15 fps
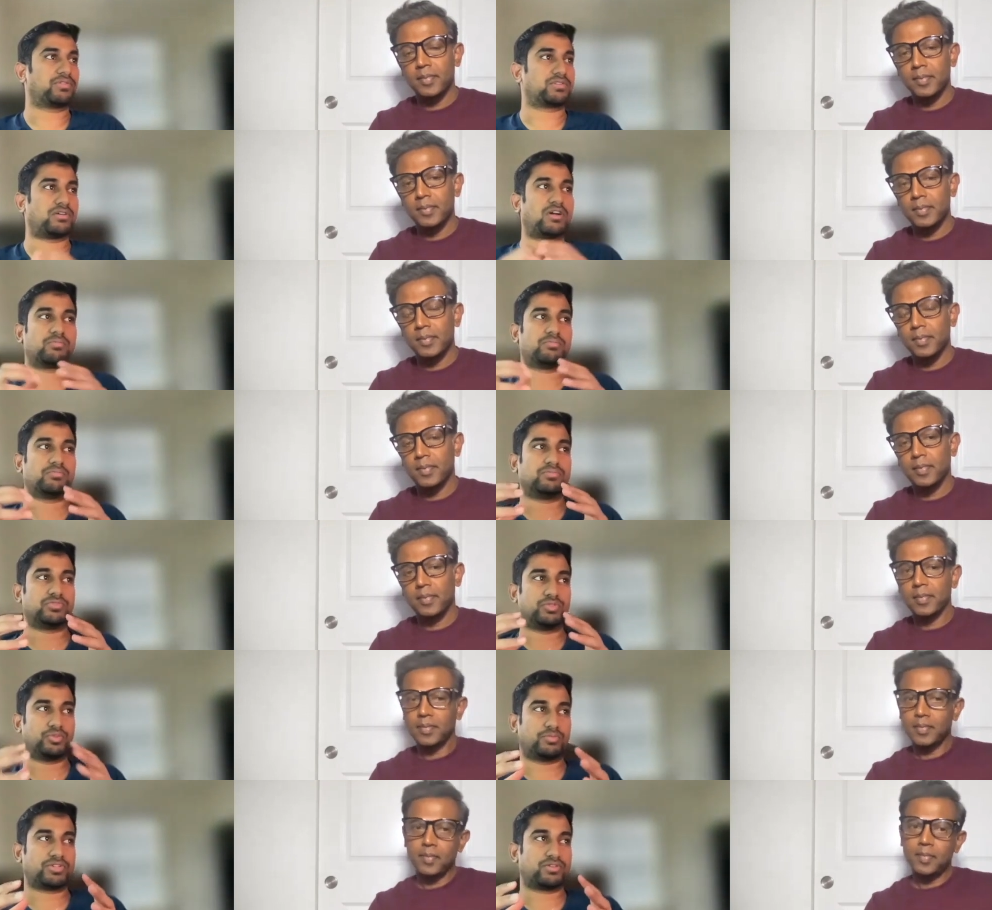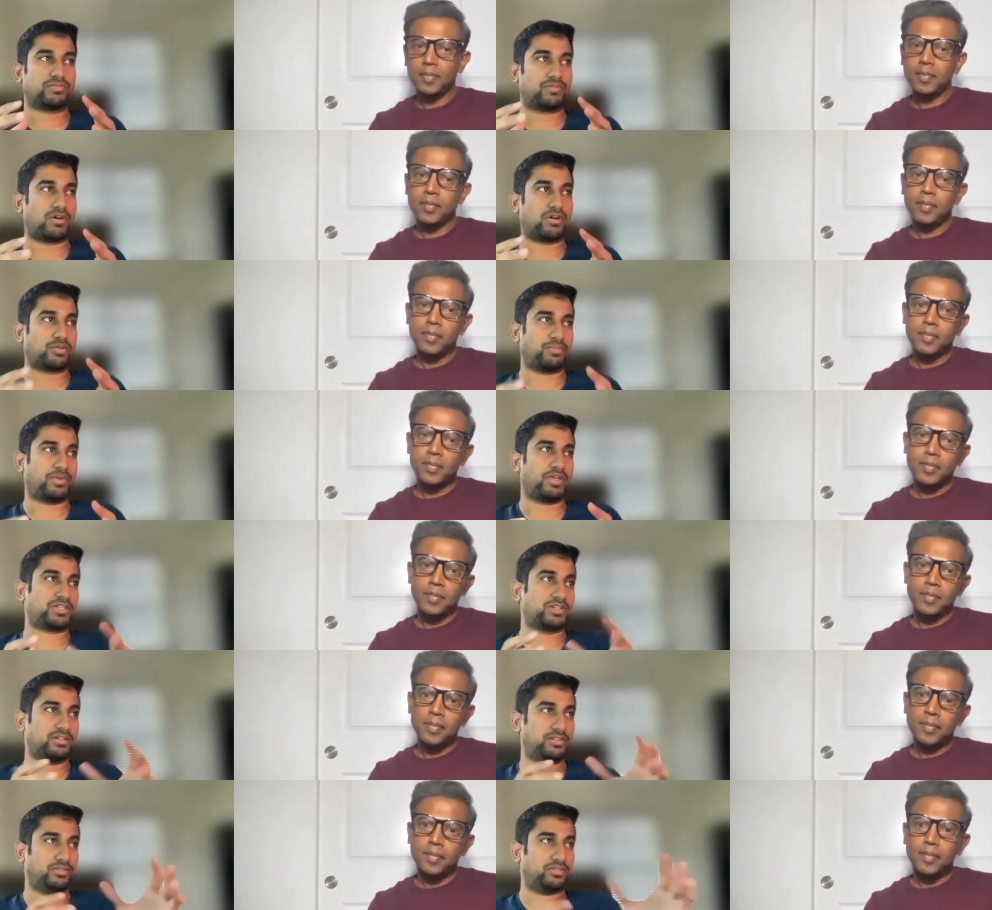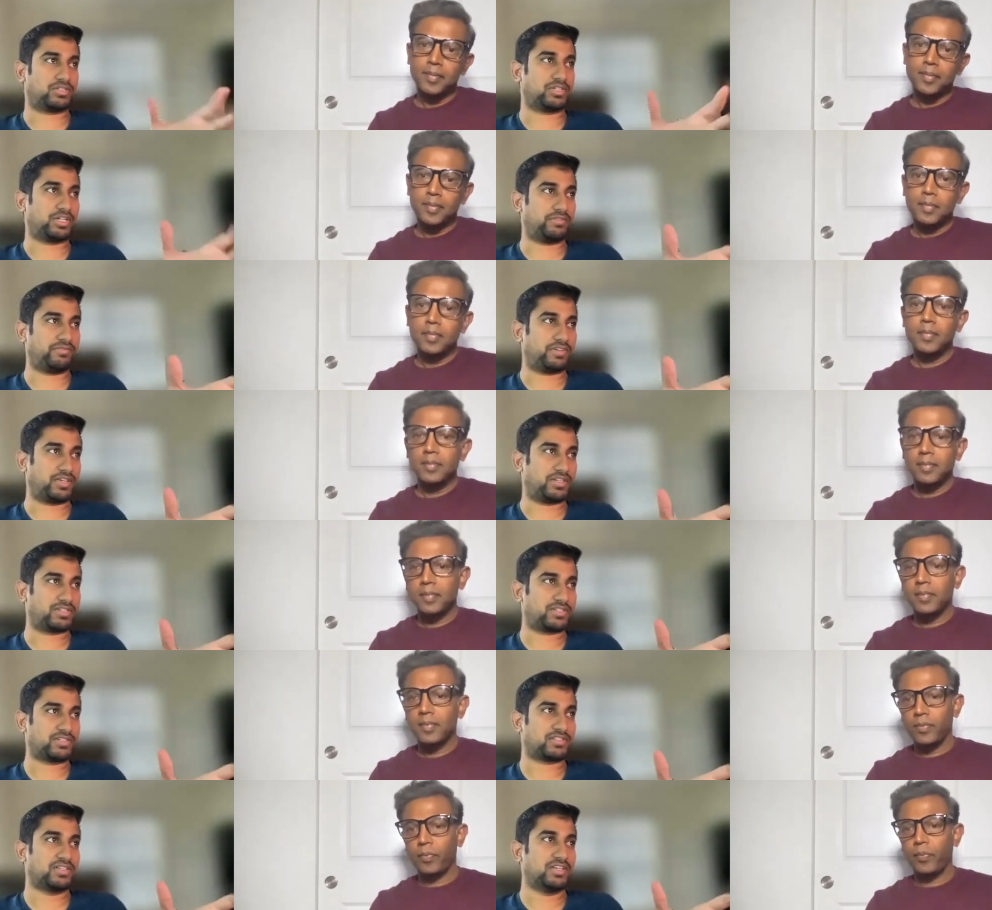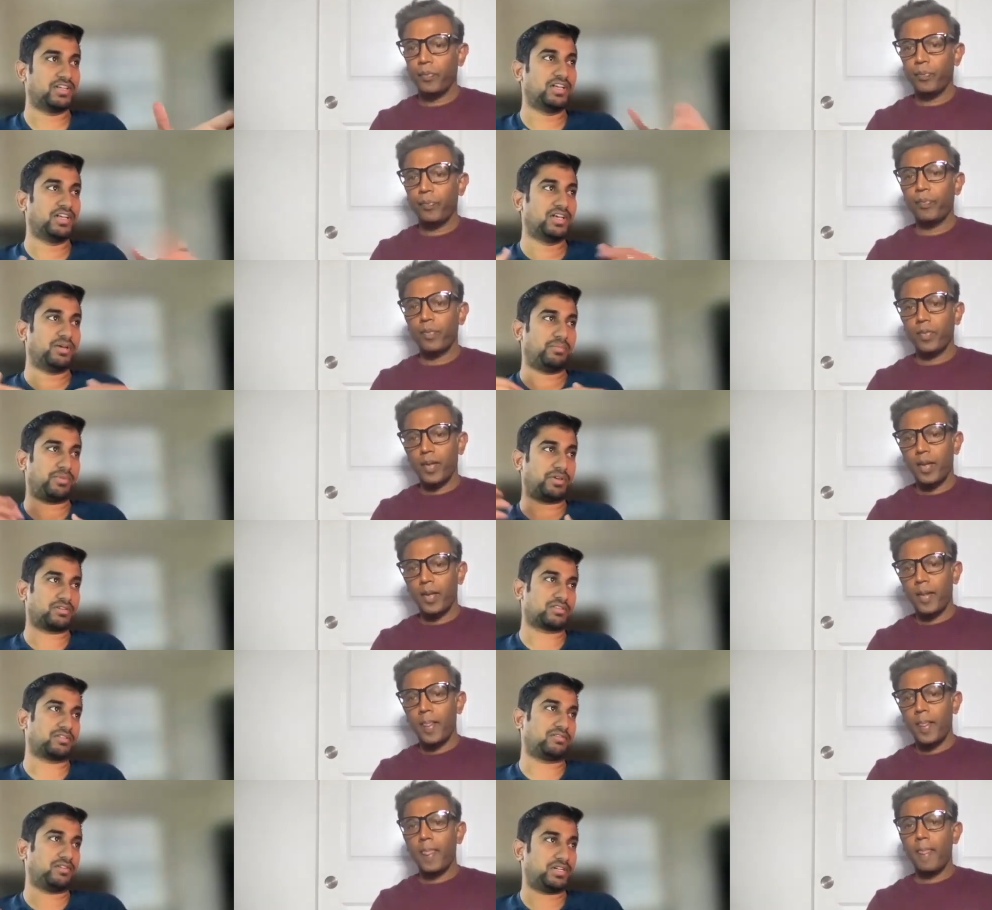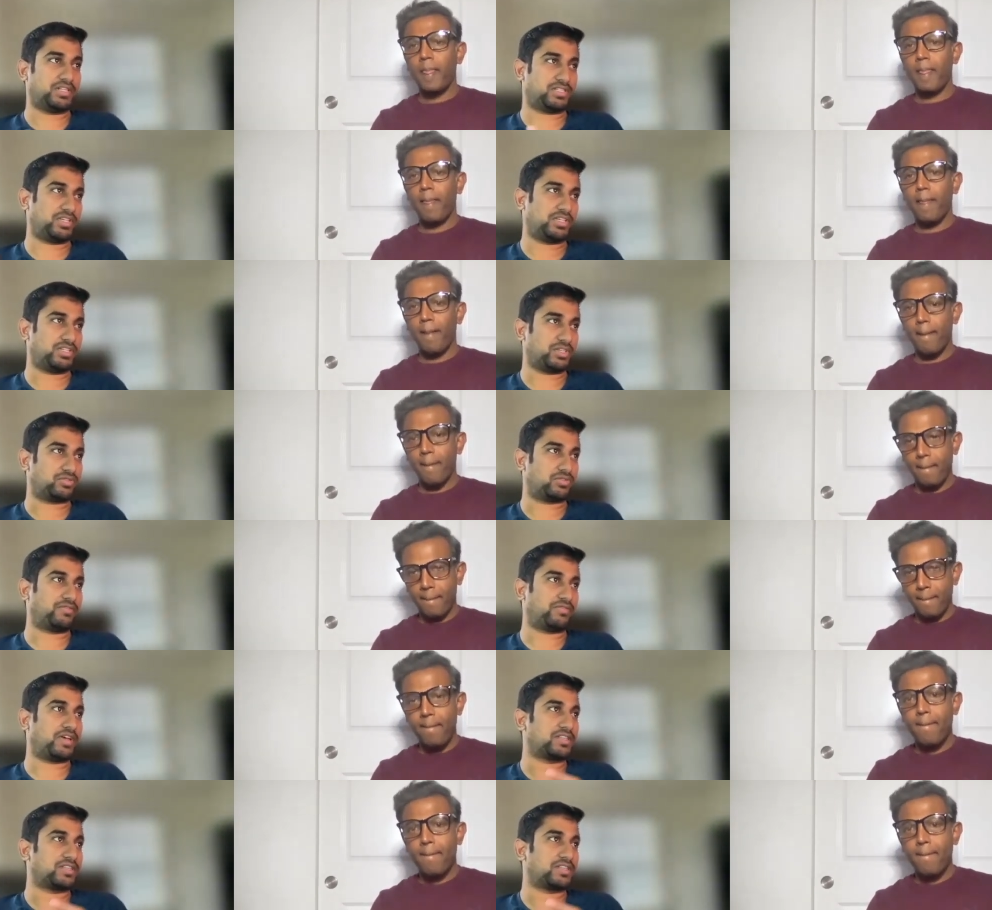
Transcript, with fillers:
Speaker 1: not too much of automation in those certifications because the world is changing so fast.